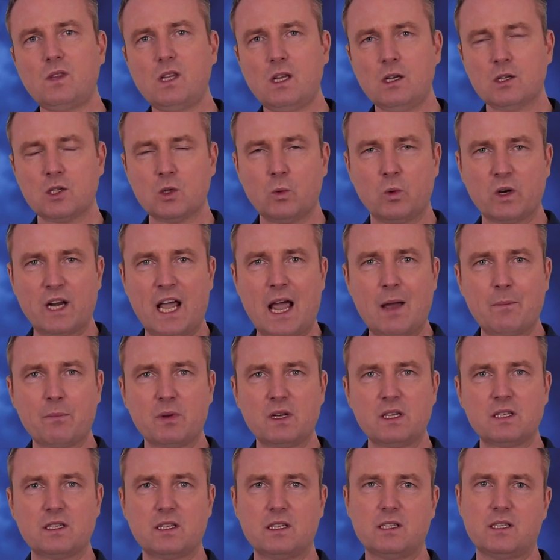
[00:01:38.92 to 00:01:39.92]
So what
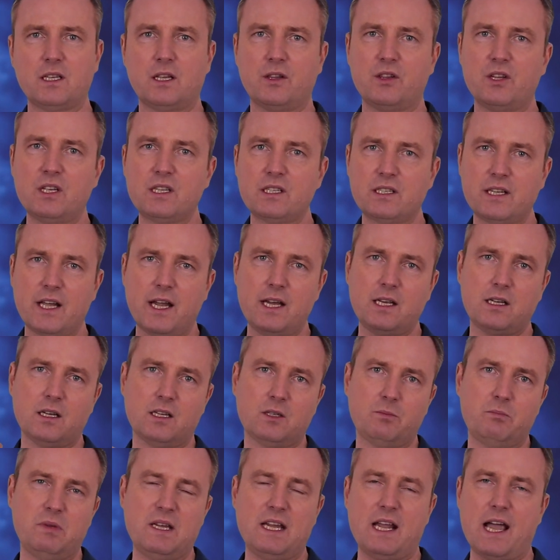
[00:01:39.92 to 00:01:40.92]
happens is that this data
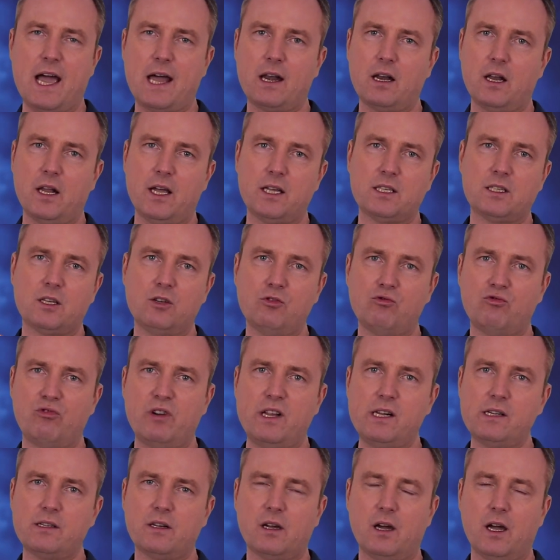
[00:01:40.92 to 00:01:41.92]
is being analyzed in
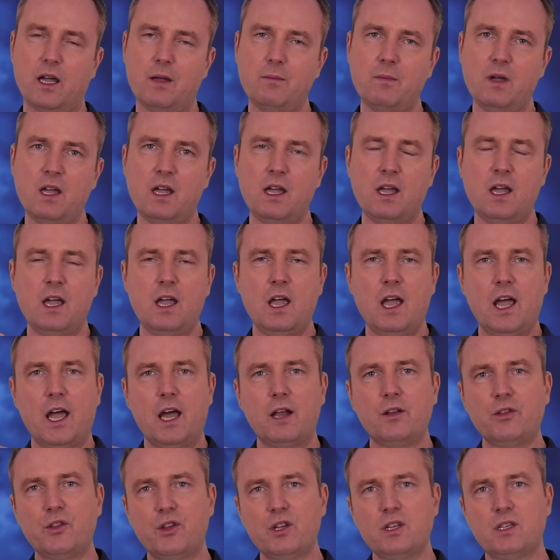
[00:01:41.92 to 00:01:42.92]
real time
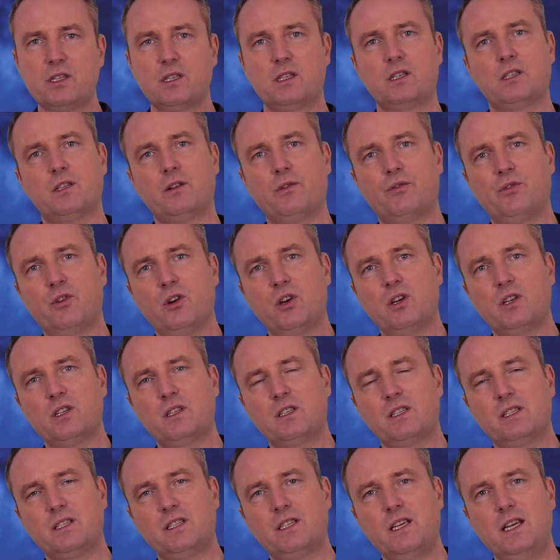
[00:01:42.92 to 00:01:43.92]
and this is the
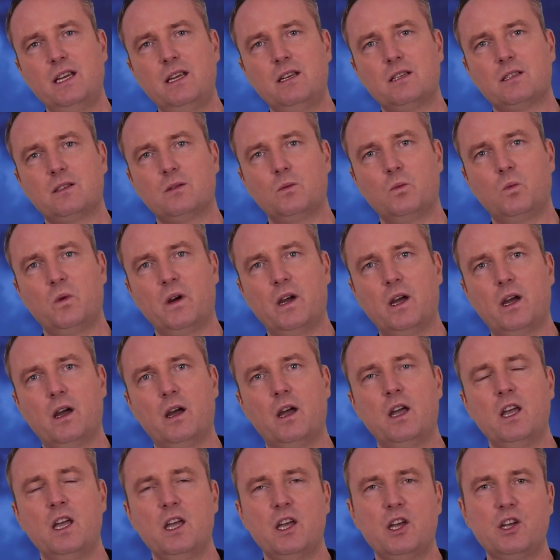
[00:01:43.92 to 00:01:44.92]
first season where
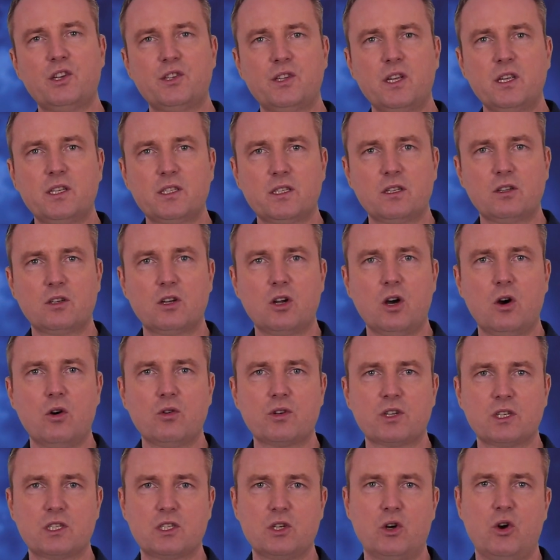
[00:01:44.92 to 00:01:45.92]
assistant
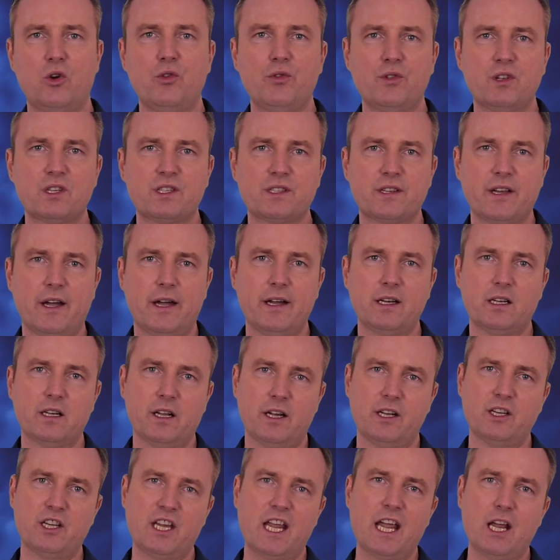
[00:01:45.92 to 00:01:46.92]
coaches on the
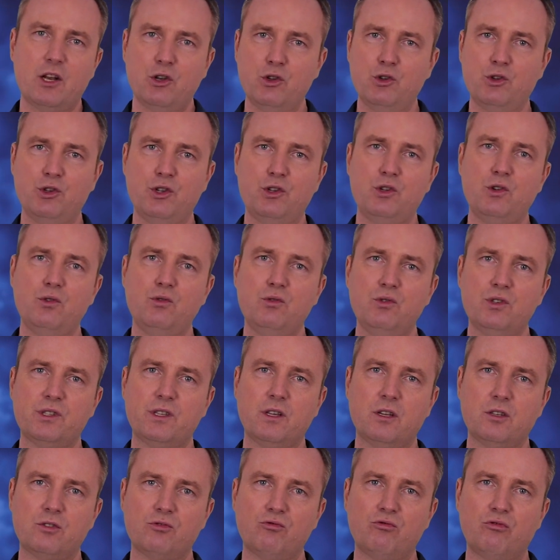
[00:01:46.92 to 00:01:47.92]
sideline can use
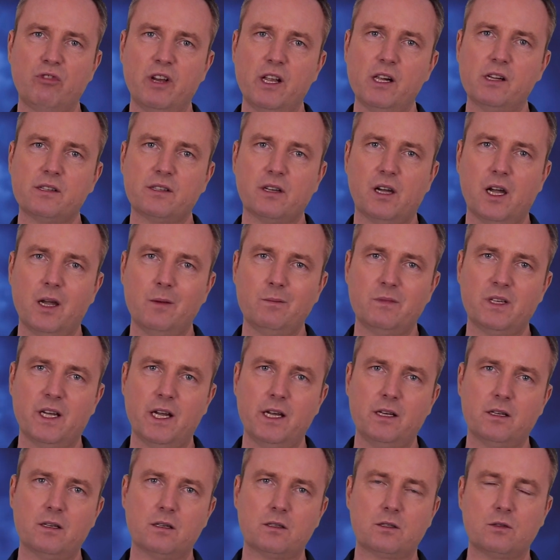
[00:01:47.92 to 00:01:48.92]
this real-time
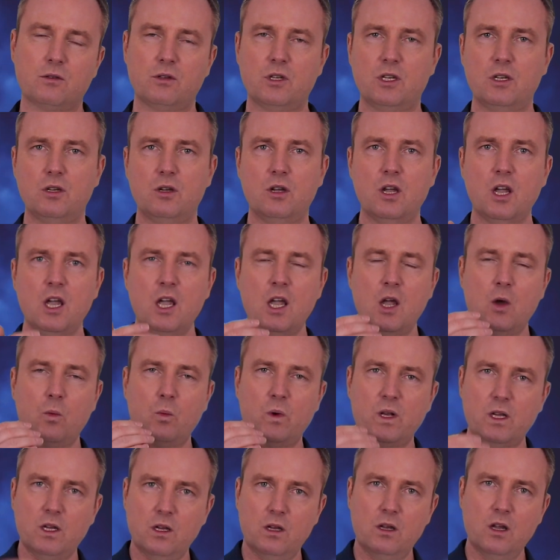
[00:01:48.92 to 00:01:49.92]
data. So you,
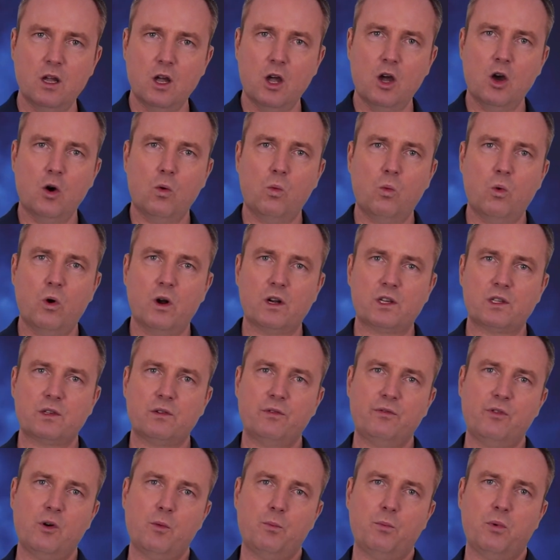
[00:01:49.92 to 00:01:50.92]
when you watch
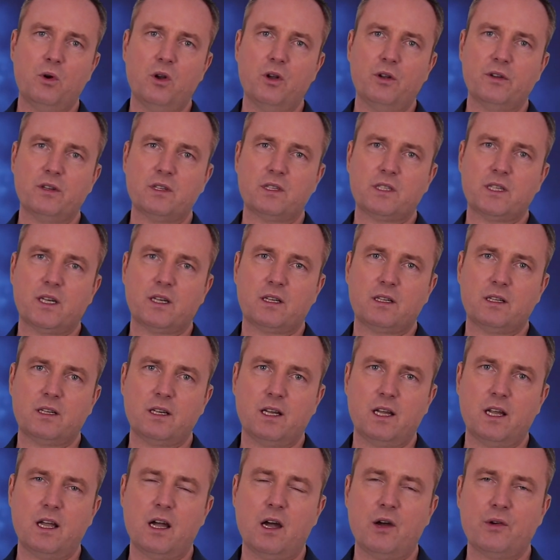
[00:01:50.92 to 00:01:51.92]
football on a
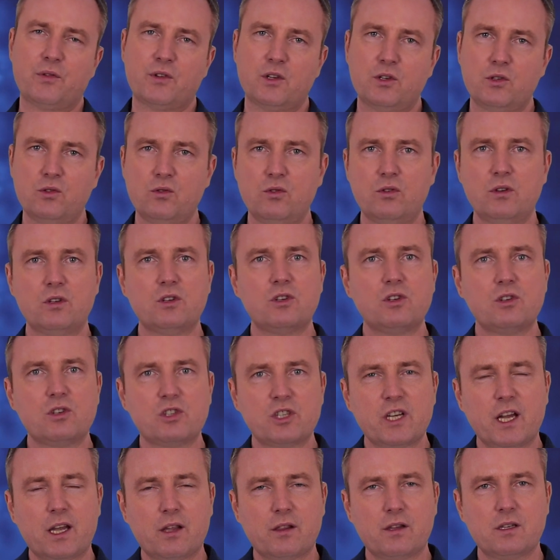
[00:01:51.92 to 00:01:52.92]
Saturday afternoon,
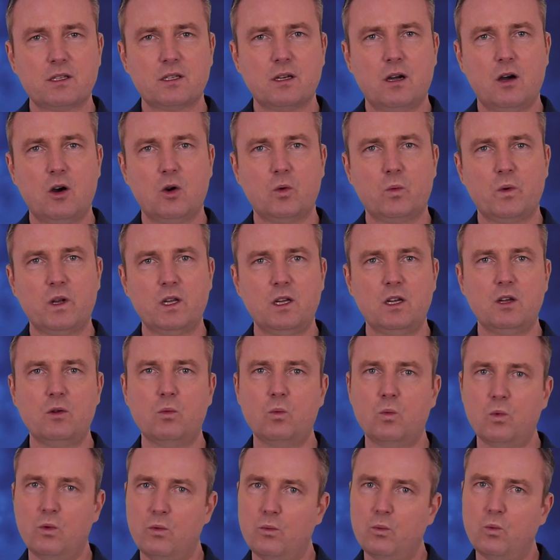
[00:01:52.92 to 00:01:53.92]
check this out. When
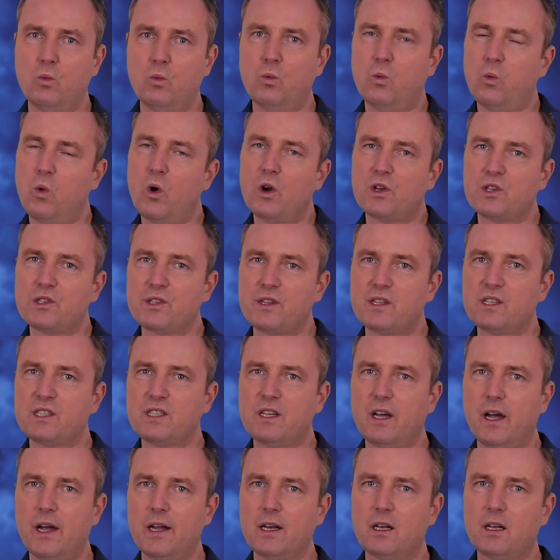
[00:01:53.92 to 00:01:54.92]
you watch the
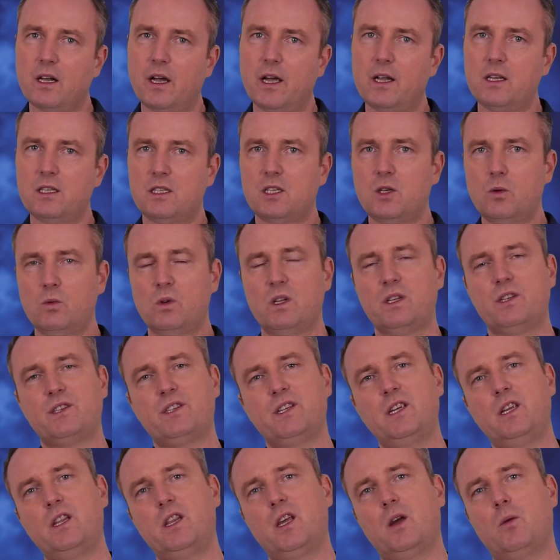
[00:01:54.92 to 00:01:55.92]
sidelines, you will
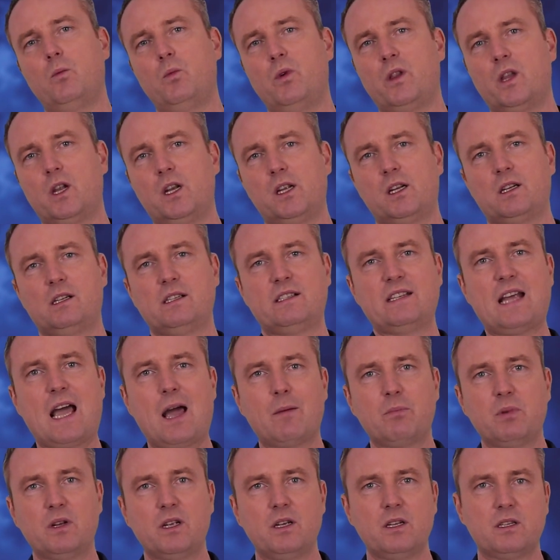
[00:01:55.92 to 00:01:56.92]
see them with the little
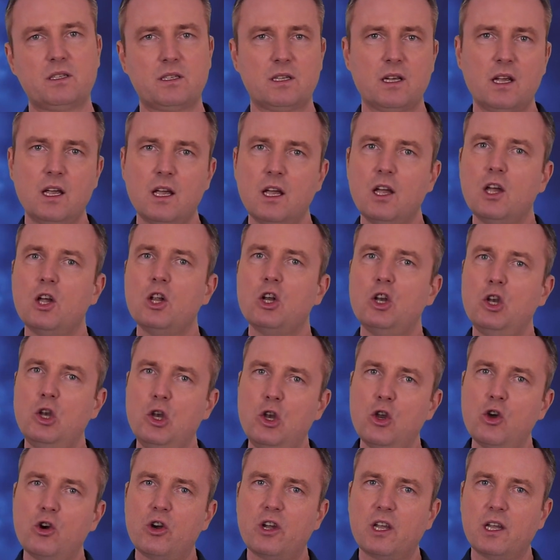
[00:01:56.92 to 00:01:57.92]
tablets
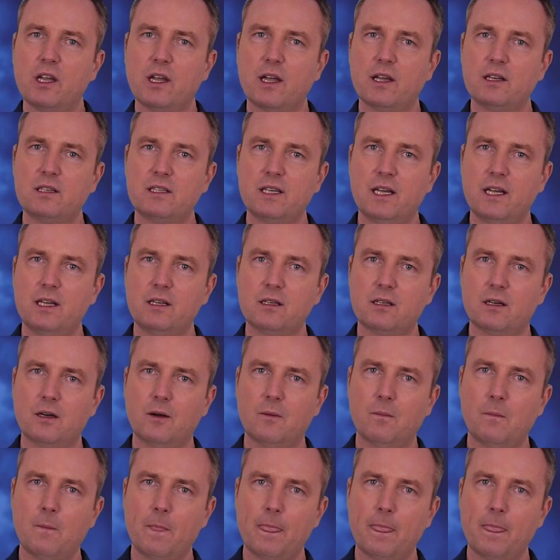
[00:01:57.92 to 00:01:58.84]
looking at data.